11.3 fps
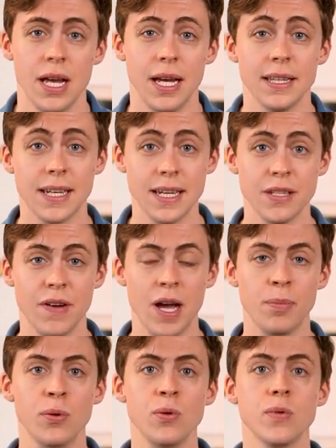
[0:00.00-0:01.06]
In the case of
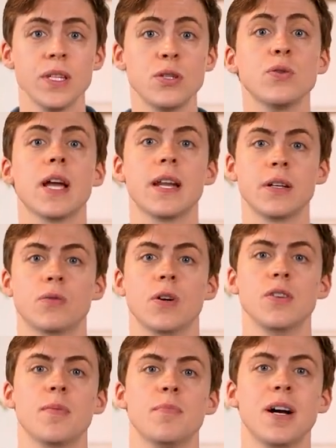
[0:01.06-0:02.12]
Apple, this organic
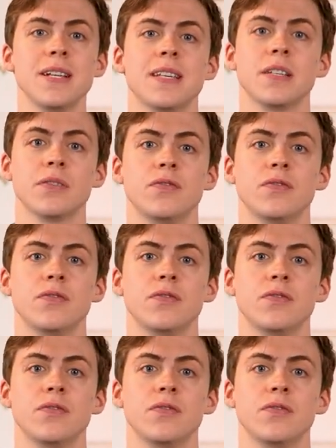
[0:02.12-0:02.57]
growth might take the